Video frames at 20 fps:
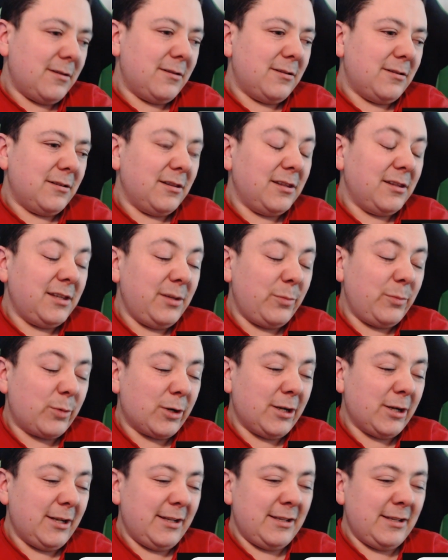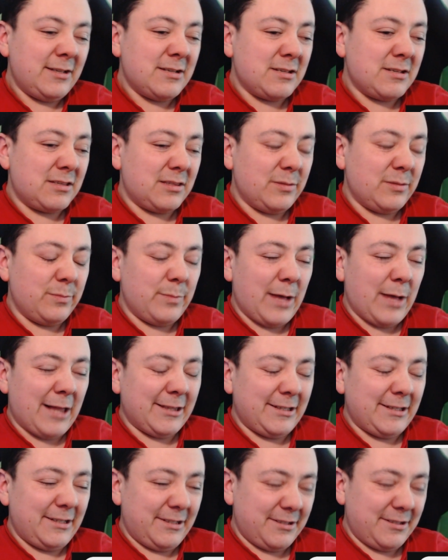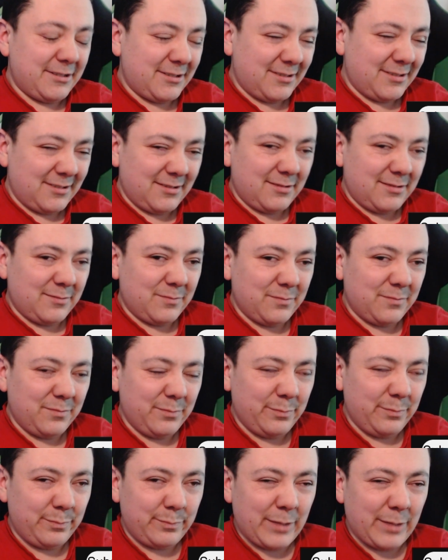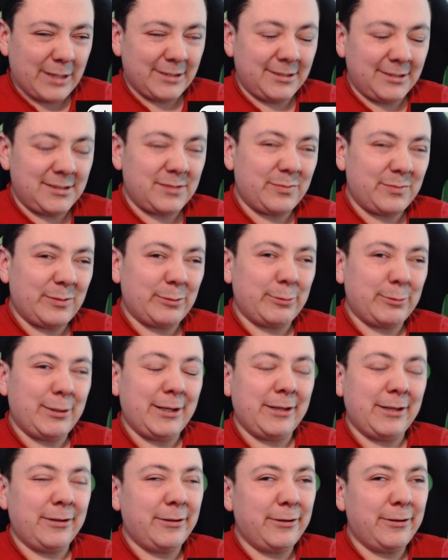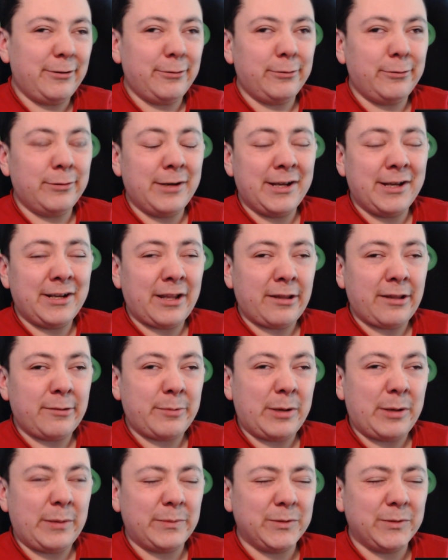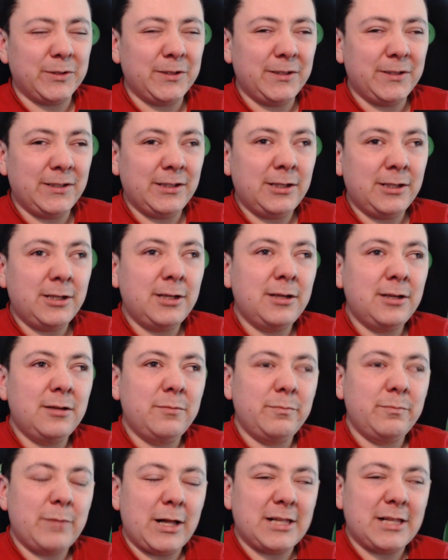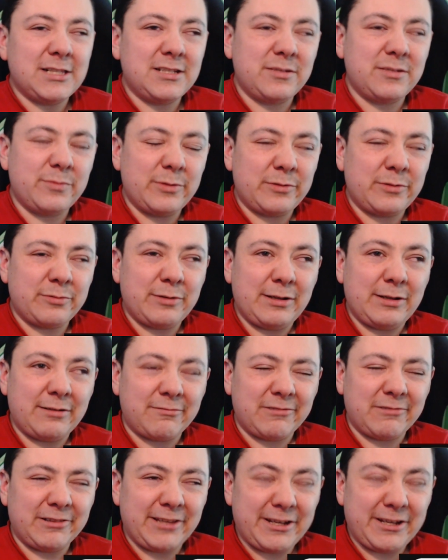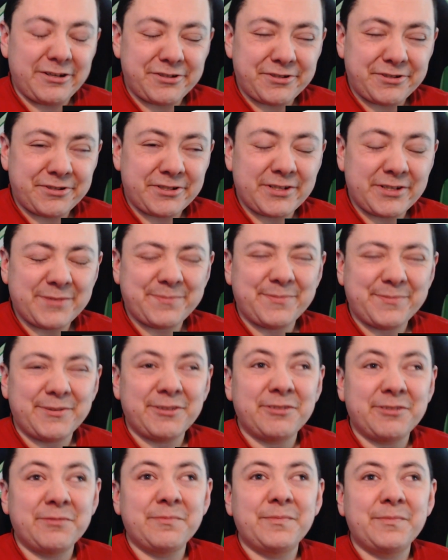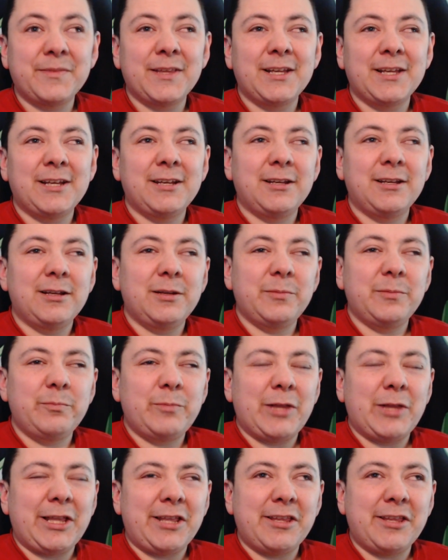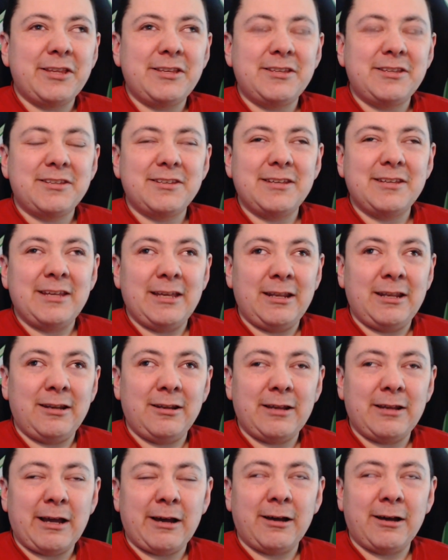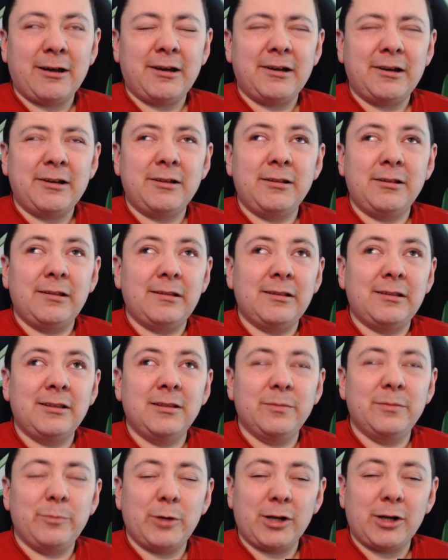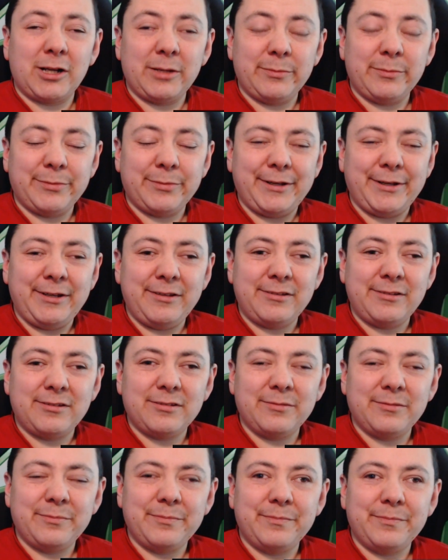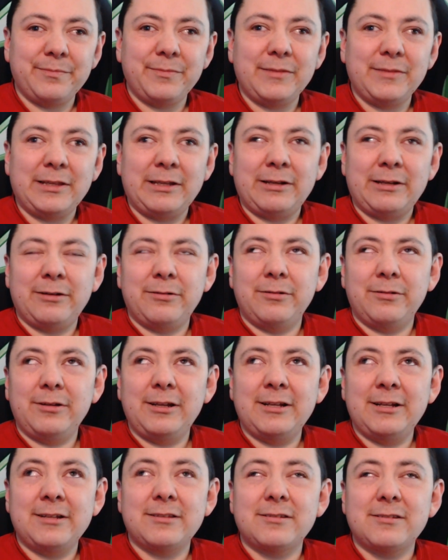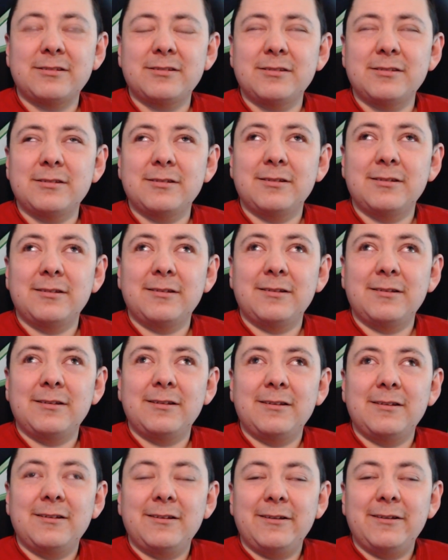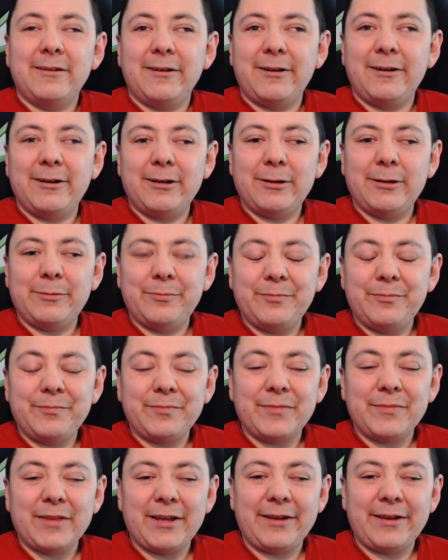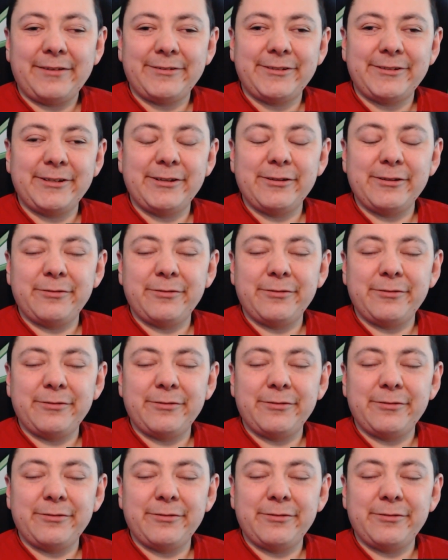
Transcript: Libra is the balance between you and other people, balance between relationships, balance in the marketplace. You know, it's has to do